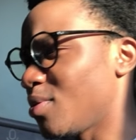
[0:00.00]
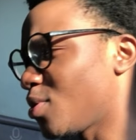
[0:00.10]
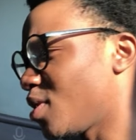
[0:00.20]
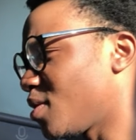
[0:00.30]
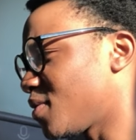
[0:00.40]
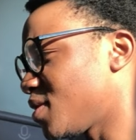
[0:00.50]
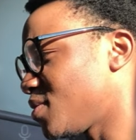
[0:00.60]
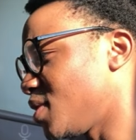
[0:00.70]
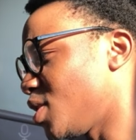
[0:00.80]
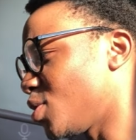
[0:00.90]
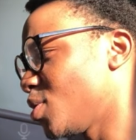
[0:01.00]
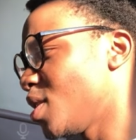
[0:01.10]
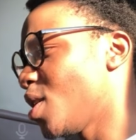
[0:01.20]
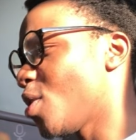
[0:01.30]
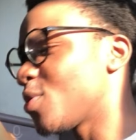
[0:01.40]
recording of this video
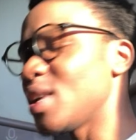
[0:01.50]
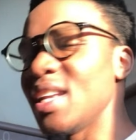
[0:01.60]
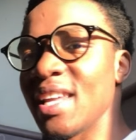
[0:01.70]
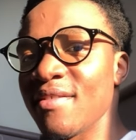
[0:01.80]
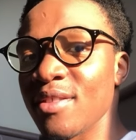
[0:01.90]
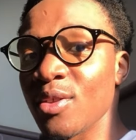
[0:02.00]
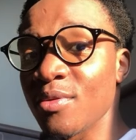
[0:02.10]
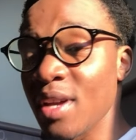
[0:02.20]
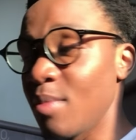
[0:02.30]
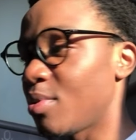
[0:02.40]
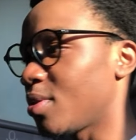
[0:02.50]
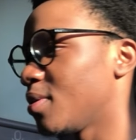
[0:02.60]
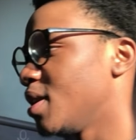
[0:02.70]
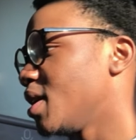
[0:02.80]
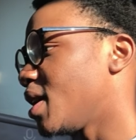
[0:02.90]
on the 11th of April.
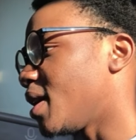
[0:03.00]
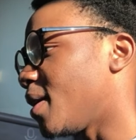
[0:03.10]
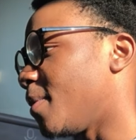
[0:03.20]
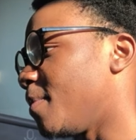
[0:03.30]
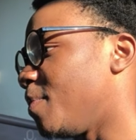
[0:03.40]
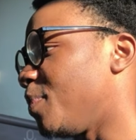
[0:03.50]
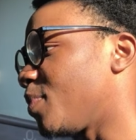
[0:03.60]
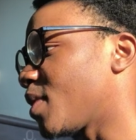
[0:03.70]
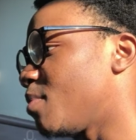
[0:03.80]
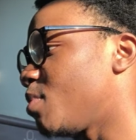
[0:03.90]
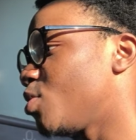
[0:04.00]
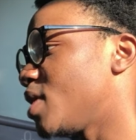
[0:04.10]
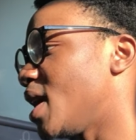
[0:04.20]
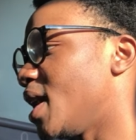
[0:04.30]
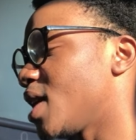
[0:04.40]
Build
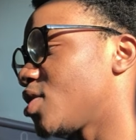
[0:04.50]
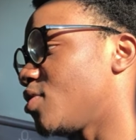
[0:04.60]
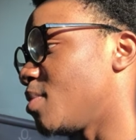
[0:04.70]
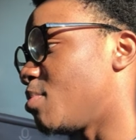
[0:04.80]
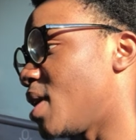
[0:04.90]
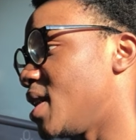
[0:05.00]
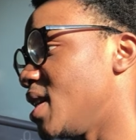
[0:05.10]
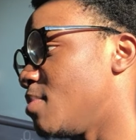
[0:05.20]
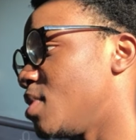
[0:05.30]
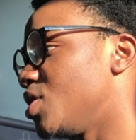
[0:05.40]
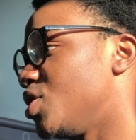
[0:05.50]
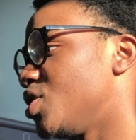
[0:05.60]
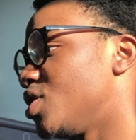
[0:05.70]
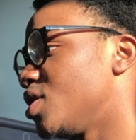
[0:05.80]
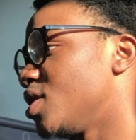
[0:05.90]
a luxury brand
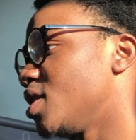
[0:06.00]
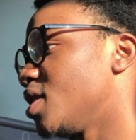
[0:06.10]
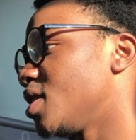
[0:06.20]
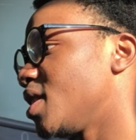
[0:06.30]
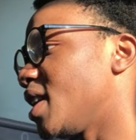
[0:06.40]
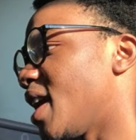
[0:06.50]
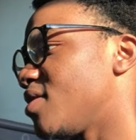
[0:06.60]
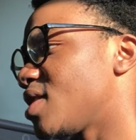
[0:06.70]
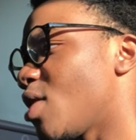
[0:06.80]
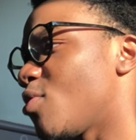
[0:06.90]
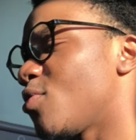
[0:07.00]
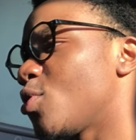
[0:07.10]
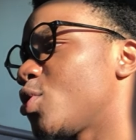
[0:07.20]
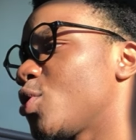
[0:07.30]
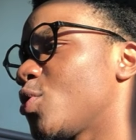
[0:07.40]
image, lifestyle
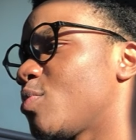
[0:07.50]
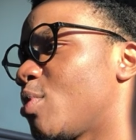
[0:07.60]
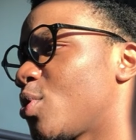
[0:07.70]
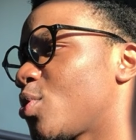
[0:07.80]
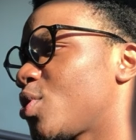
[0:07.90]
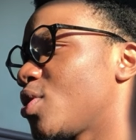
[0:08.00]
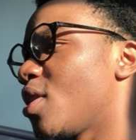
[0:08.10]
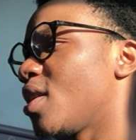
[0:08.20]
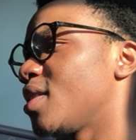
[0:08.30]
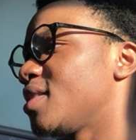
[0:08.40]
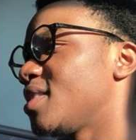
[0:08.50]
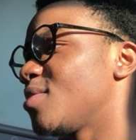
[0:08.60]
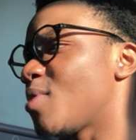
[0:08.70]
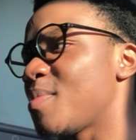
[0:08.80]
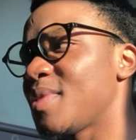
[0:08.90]
photos, bottle shots,
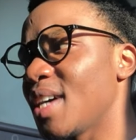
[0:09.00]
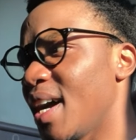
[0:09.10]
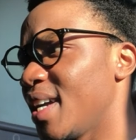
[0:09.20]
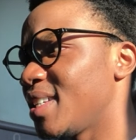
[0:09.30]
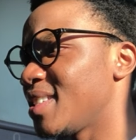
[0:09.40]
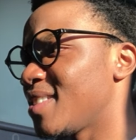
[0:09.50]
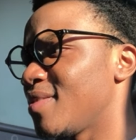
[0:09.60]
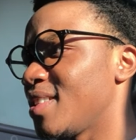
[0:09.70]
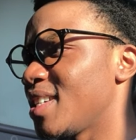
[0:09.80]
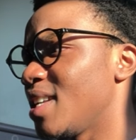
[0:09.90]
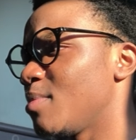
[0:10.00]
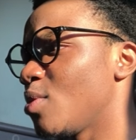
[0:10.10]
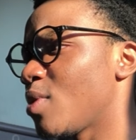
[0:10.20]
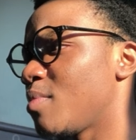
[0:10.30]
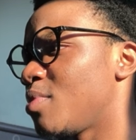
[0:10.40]
website. It's even telling me
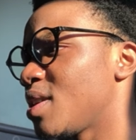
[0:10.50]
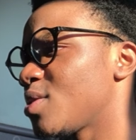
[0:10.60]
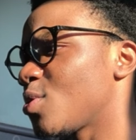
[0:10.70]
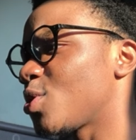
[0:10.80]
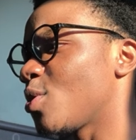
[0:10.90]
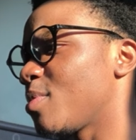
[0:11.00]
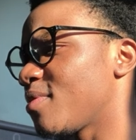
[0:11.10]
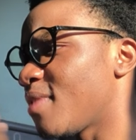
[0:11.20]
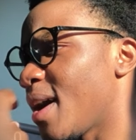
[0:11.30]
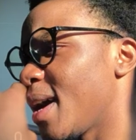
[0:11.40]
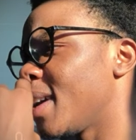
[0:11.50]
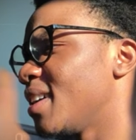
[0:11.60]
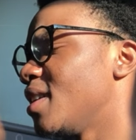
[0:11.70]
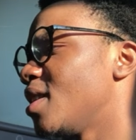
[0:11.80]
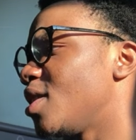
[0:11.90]
WordPress or Shopify.
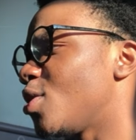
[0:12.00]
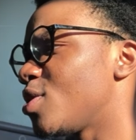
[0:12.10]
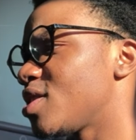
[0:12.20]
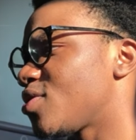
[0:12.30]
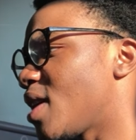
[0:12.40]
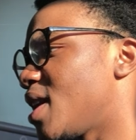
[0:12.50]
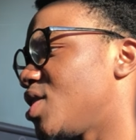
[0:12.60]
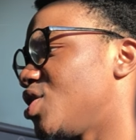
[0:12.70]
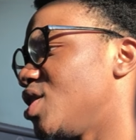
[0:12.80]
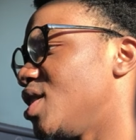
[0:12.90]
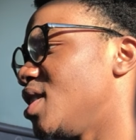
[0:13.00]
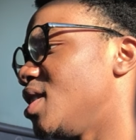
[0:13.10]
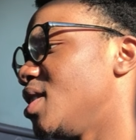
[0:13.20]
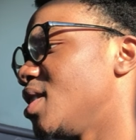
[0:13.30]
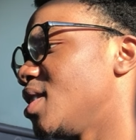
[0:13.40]
Launch
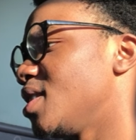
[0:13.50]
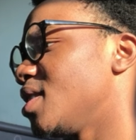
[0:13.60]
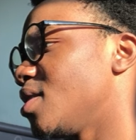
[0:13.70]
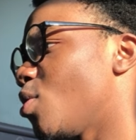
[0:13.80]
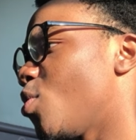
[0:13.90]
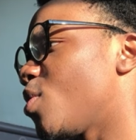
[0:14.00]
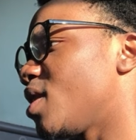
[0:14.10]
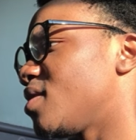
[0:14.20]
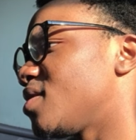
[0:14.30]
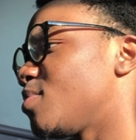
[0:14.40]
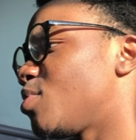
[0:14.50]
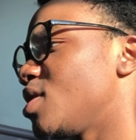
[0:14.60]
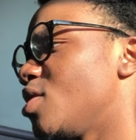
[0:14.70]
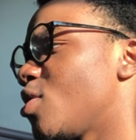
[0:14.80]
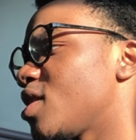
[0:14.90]
strategy. Oh, it is
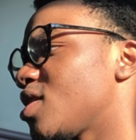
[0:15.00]
pre-launch